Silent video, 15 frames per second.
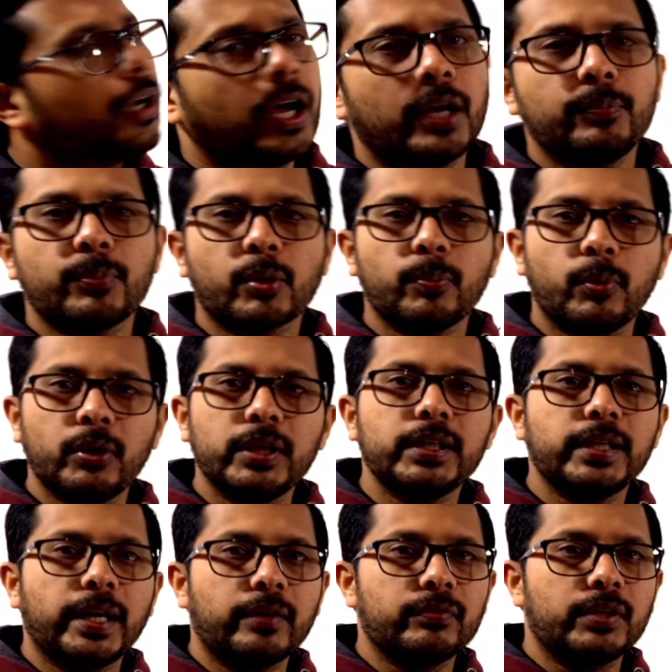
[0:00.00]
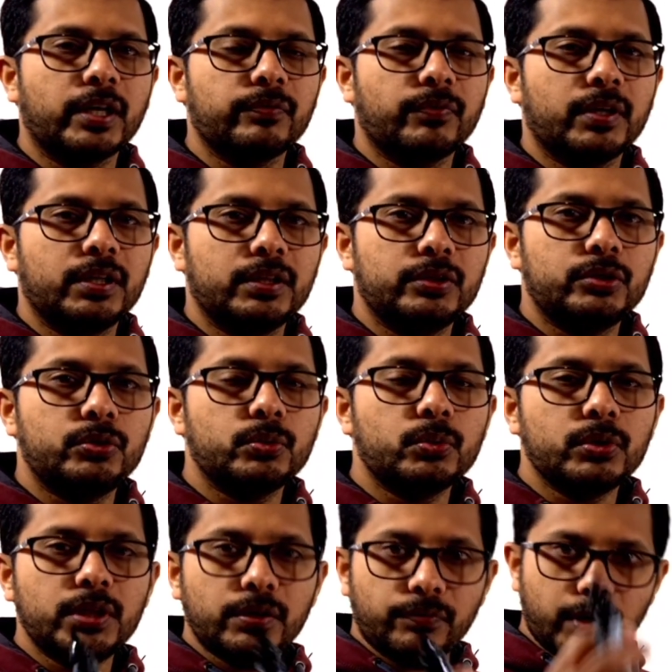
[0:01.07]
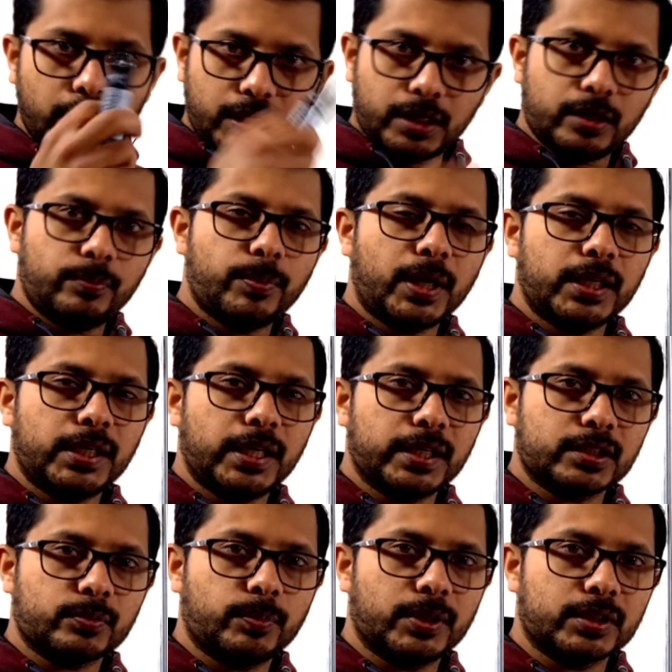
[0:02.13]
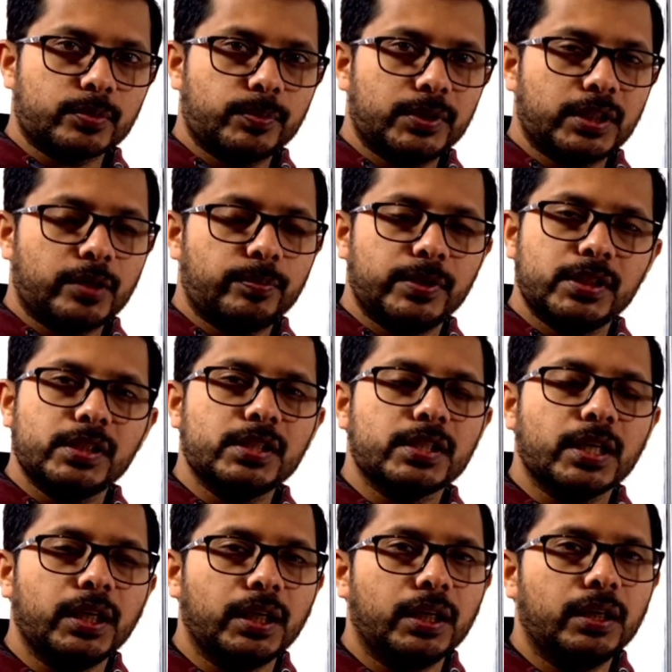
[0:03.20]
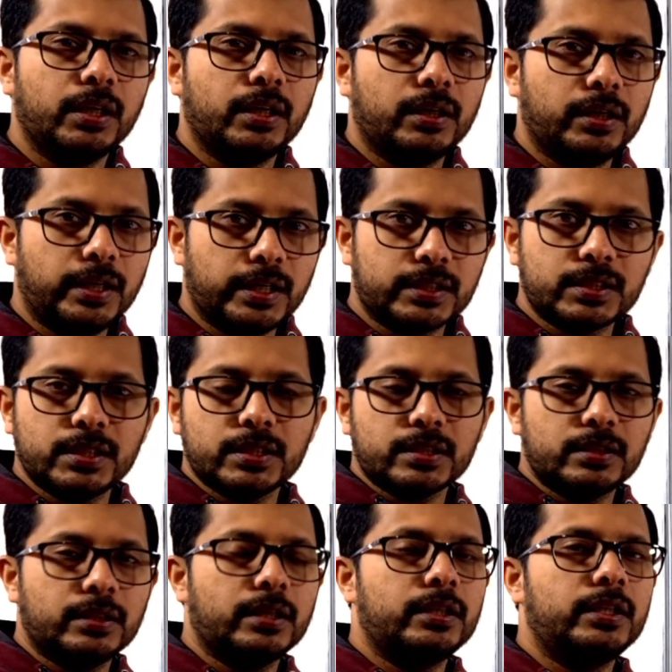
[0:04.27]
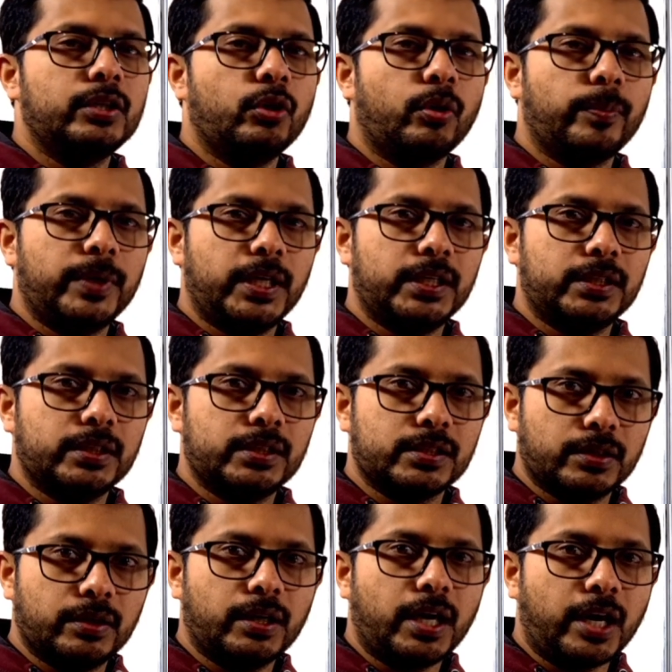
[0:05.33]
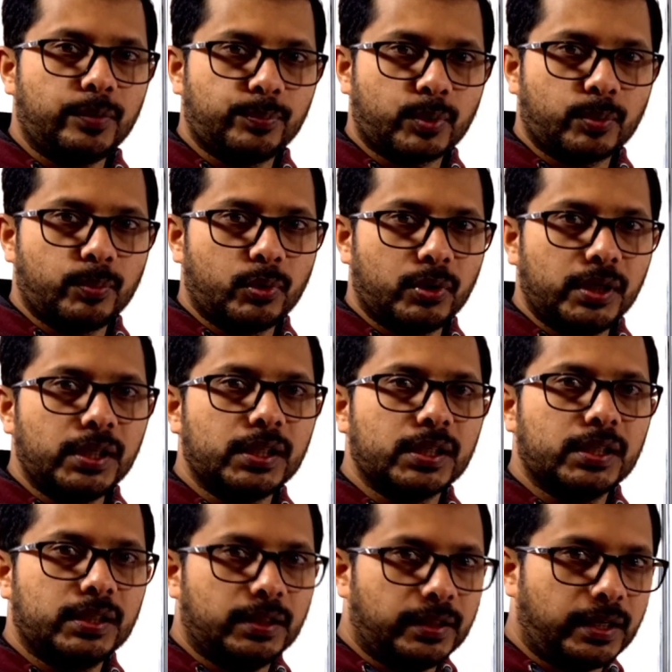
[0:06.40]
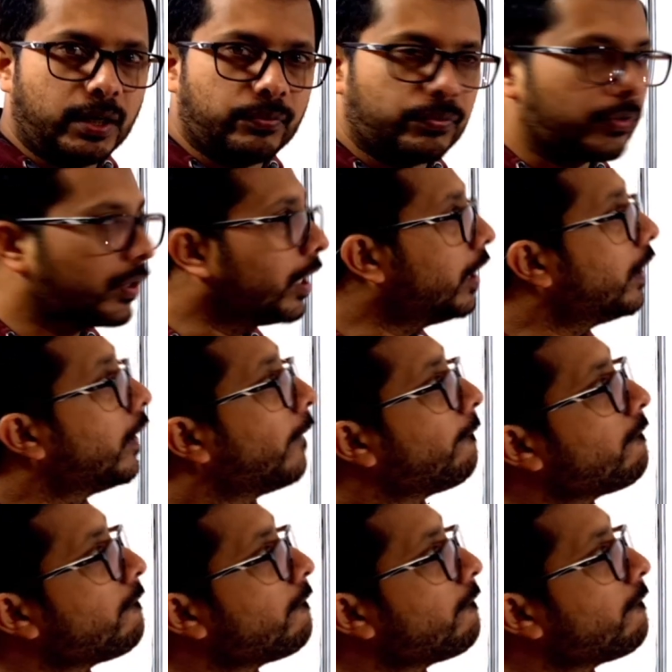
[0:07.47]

hyperbolic graph, that one? 2 divided by x plus p, that means it's a x is in the denominator, is a hyperbolic graph. Okay,